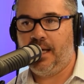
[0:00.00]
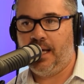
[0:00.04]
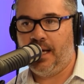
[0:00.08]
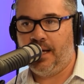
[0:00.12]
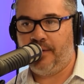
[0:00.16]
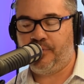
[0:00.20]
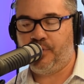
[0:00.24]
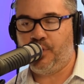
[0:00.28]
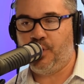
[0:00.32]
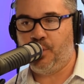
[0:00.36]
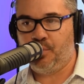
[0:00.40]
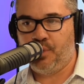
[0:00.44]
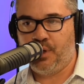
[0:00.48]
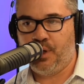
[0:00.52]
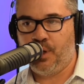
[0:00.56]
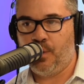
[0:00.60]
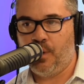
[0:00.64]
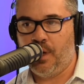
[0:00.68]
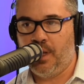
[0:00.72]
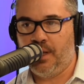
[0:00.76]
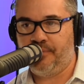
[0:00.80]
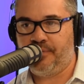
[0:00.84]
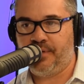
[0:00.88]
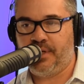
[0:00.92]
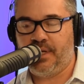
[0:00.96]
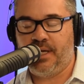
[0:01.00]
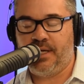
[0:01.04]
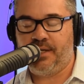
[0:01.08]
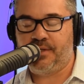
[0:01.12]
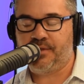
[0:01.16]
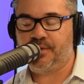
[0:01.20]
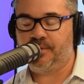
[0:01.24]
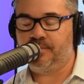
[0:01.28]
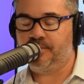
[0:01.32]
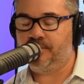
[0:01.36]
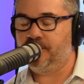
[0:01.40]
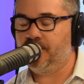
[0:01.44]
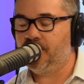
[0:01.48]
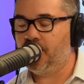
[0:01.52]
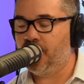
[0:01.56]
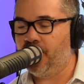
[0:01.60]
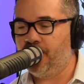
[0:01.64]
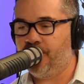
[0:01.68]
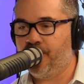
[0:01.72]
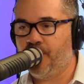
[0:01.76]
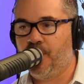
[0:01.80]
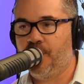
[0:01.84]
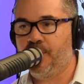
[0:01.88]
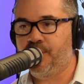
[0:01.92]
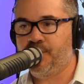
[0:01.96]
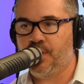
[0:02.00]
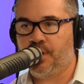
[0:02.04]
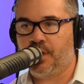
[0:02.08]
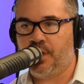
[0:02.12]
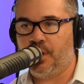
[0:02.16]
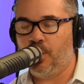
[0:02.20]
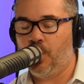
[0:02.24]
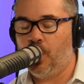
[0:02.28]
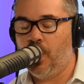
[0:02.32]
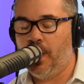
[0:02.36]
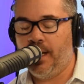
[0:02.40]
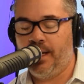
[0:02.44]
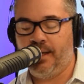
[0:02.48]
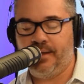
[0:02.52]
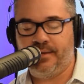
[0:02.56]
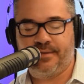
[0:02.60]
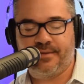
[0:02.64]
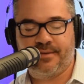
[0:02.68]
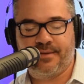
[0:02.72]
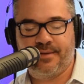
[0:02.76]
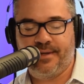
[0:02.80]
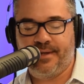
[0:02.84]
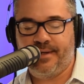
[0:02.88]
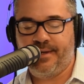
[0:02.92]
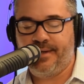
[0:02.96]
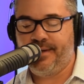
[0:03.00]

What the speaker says: after your pre-qualification. The furniture can wait.